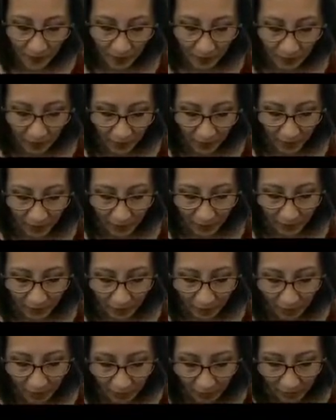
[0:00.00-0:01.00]
Okay,
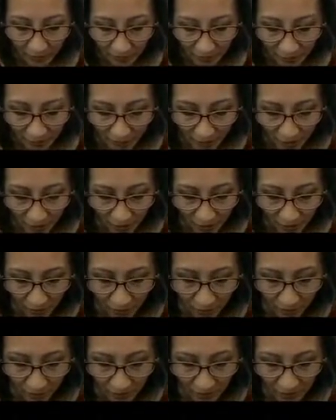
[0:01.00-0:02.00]
so
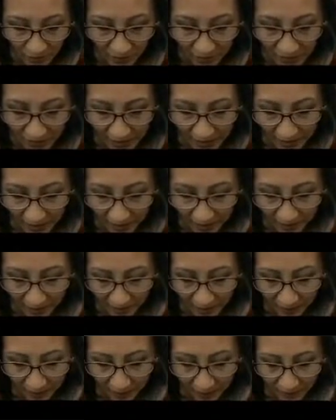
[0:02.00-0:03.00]
yeah,
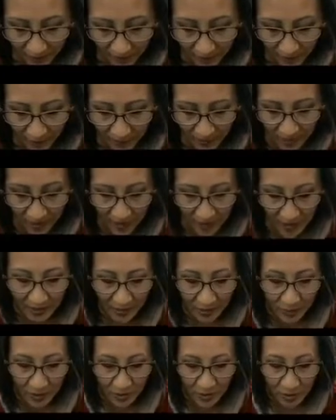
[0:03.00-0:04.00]

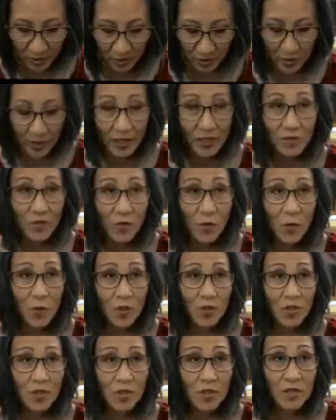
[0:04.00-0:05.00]
seems to have
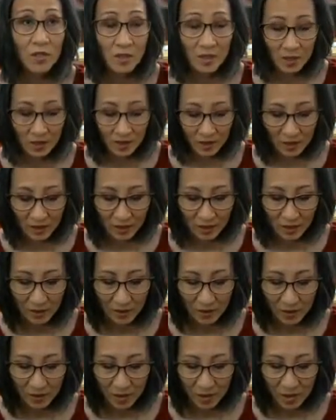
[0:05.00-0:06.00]
worked
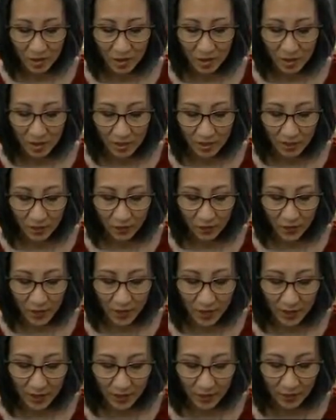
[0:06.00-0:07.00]
just
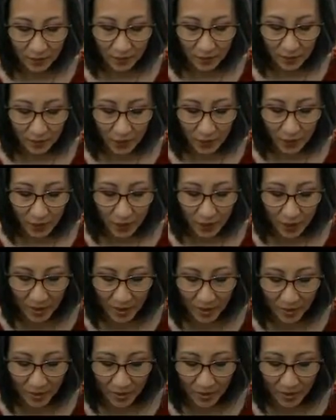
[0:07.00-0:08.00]
fine. But we
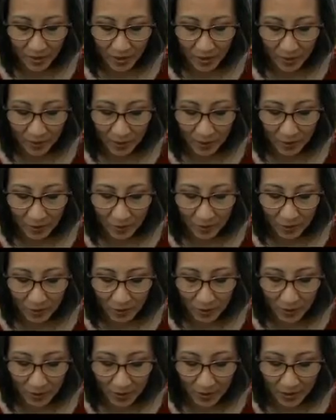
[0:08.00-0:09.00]
want this to come in
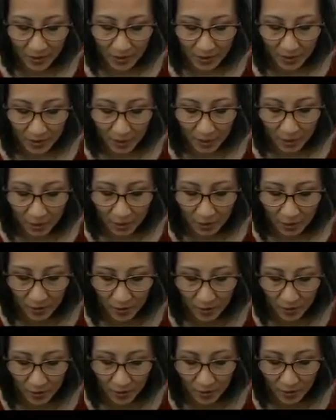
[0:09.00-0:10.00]
really nice and
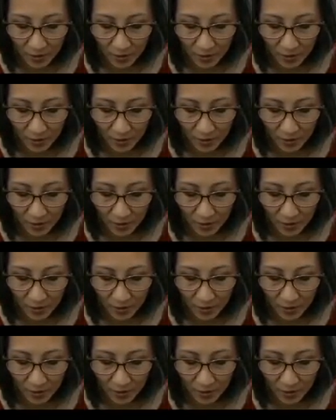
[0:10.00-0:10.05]
close